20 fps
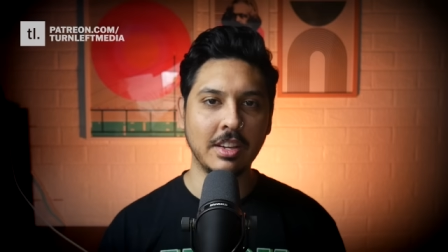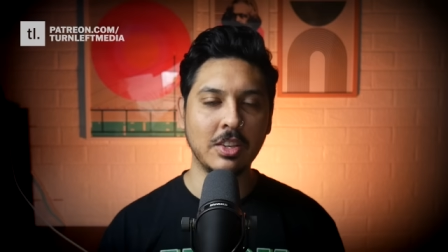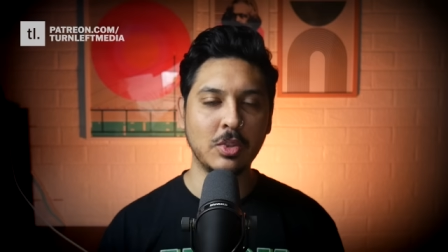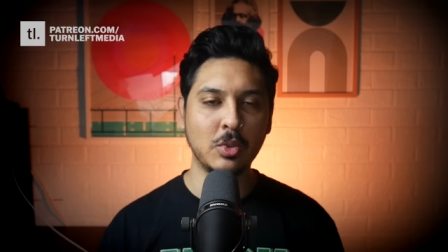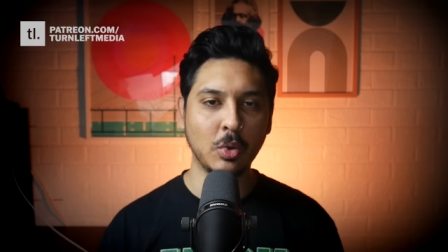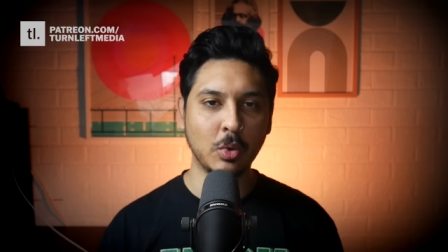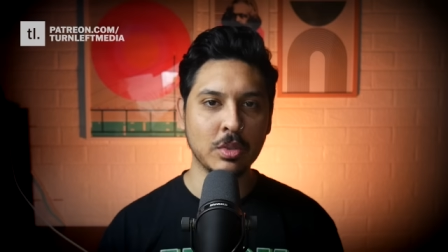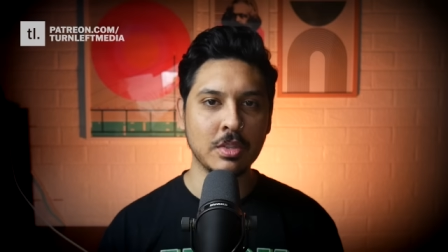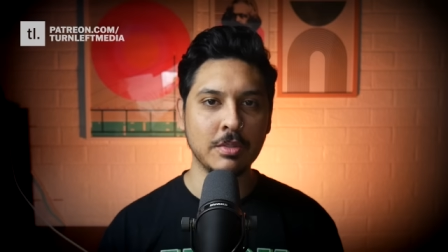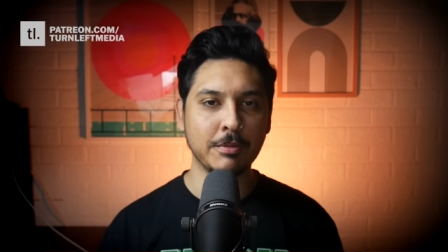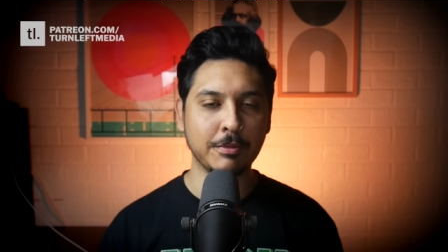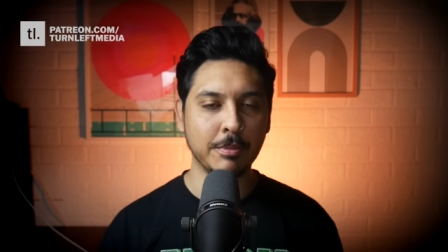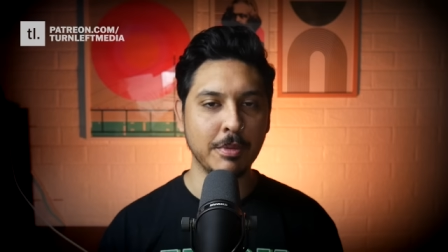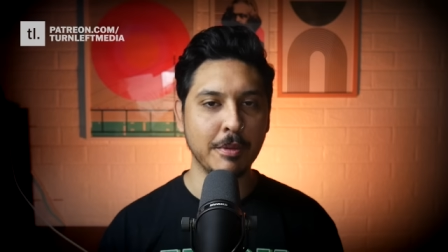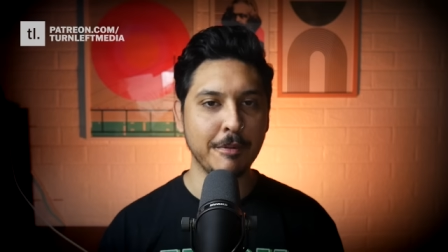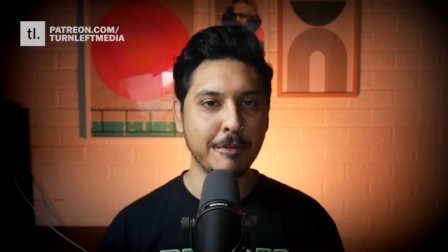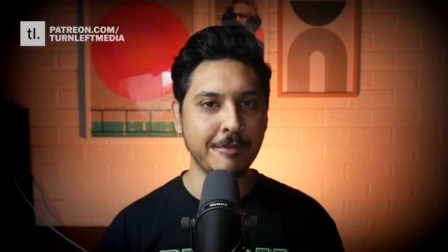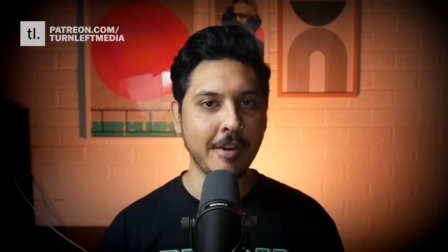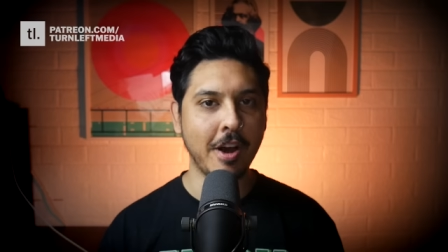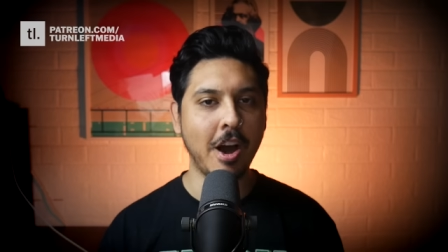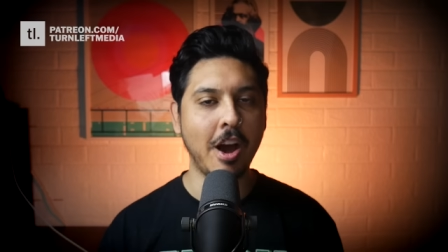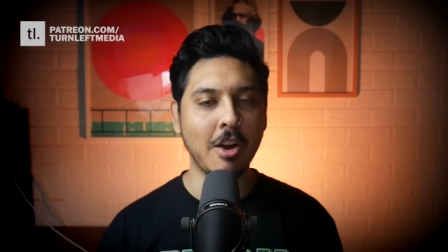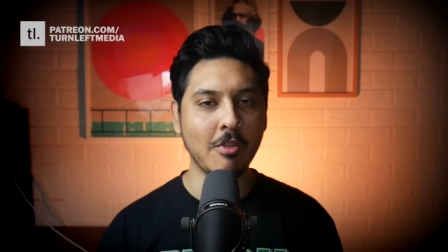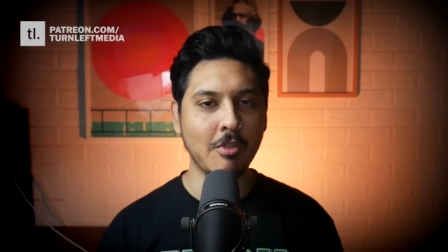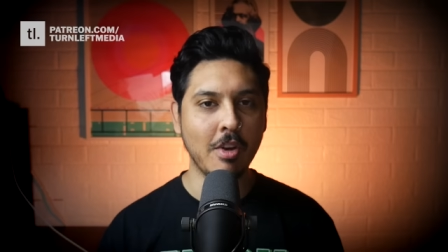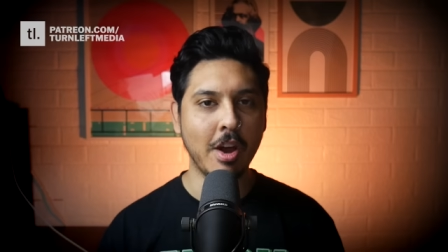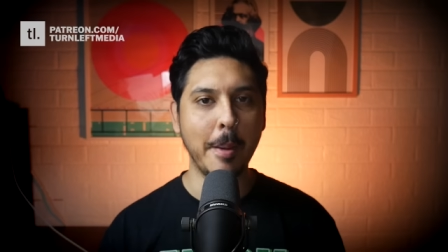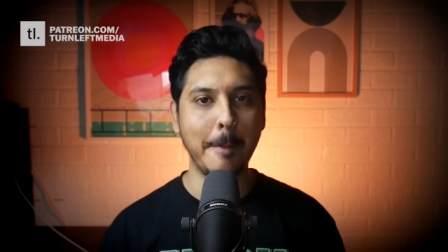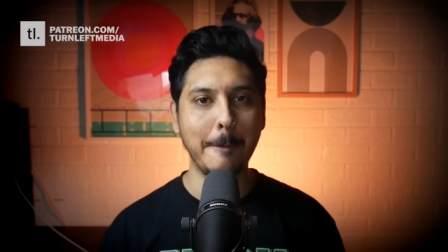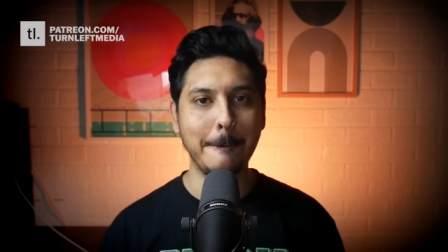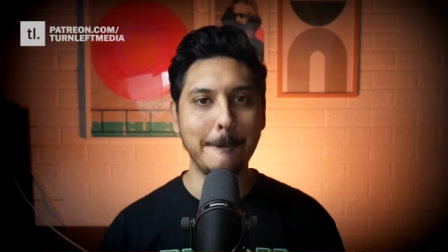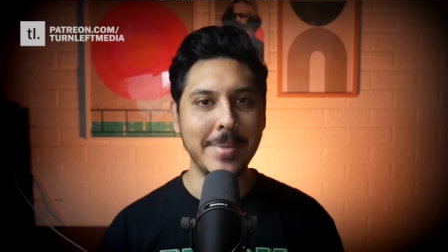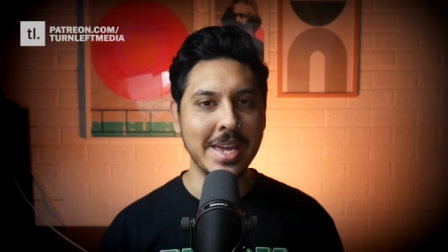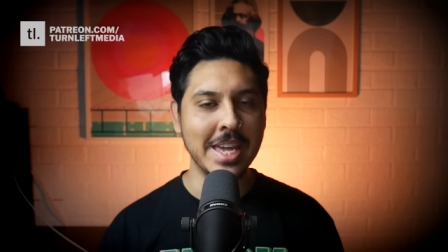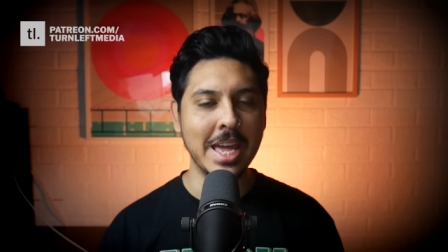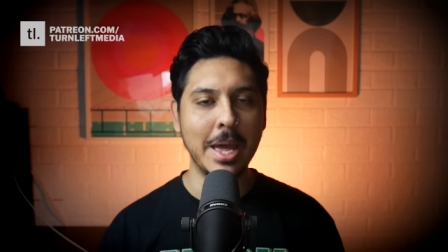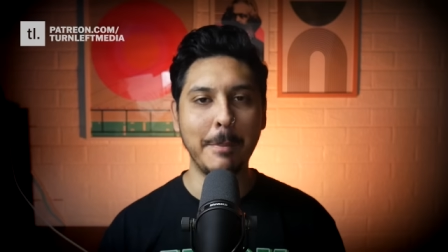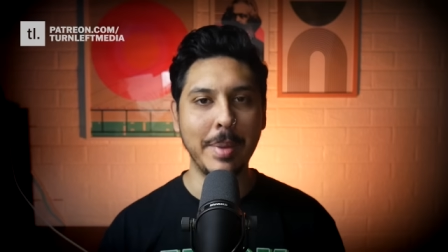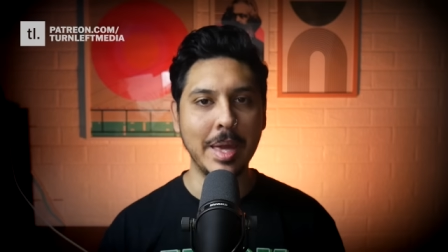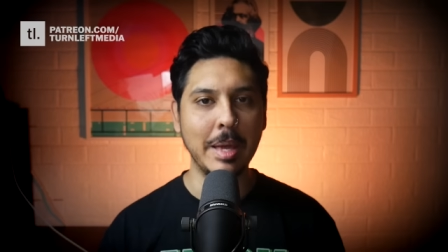Endorsement from the far right
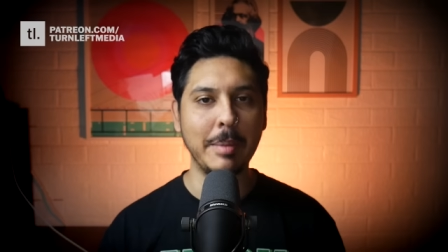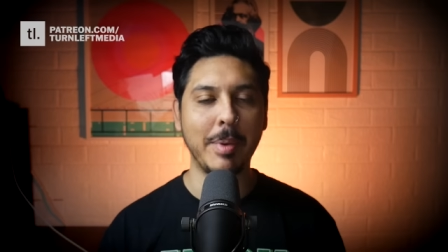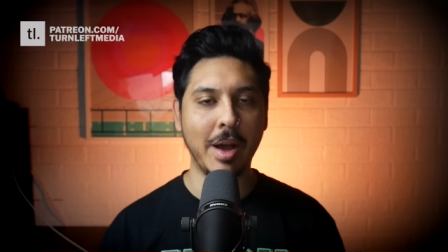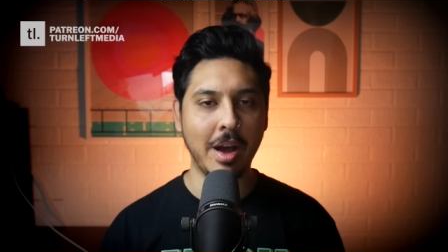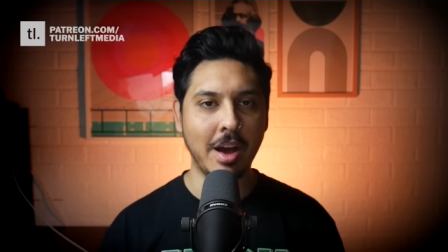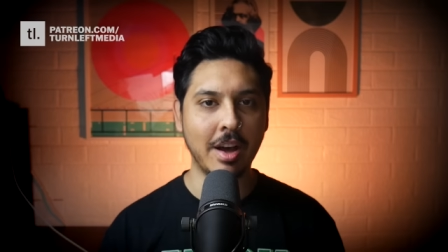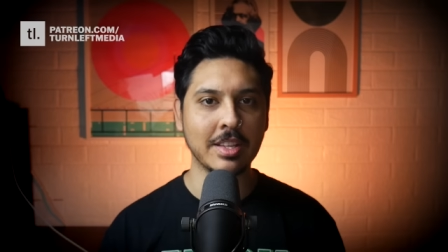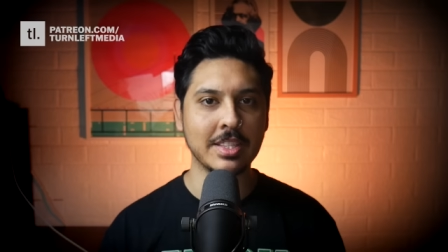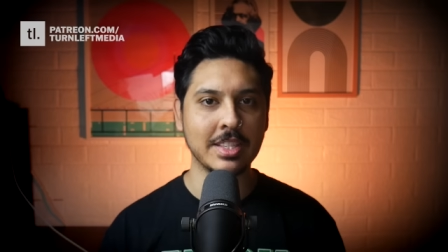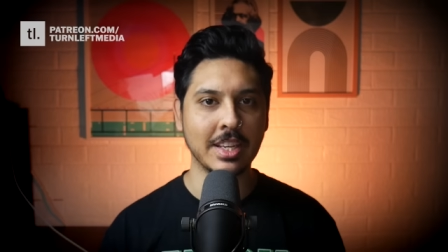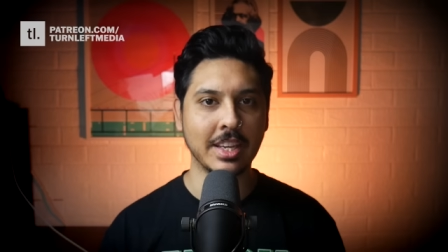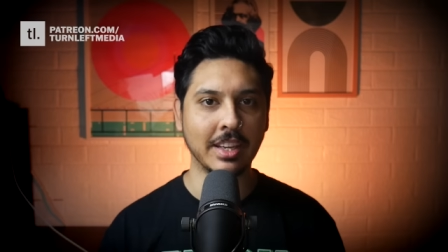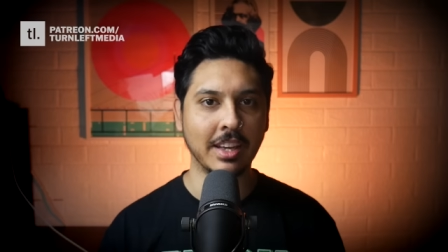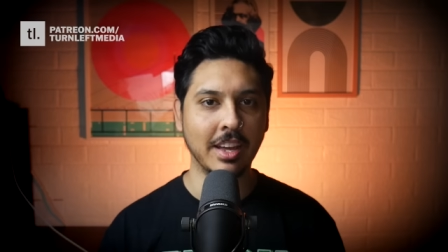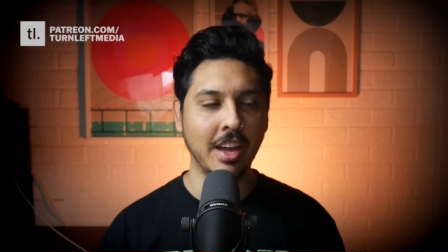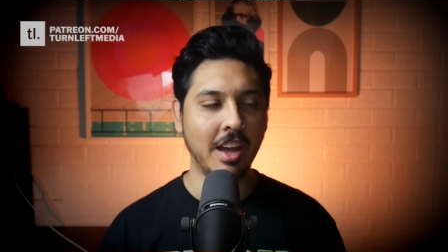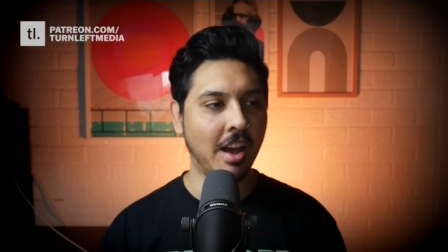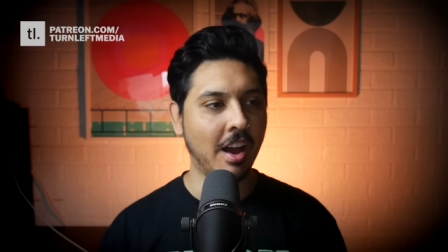BNP party